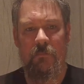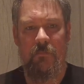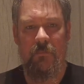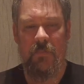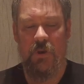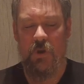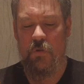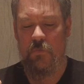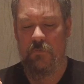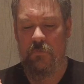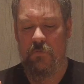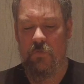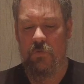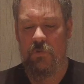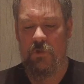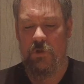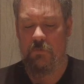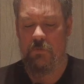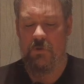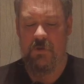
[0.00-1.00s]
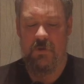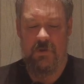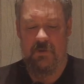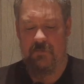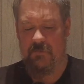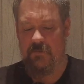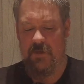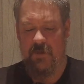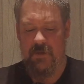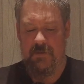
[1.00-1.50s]
But overall, you wouldn't
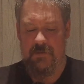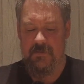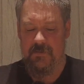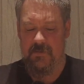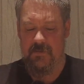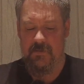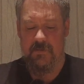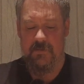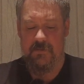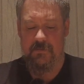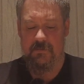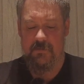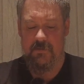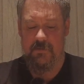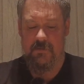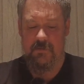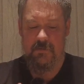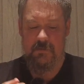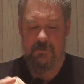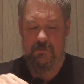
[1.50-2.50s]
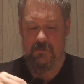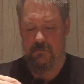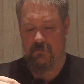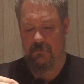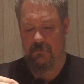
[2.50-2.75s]
have guessed that this was,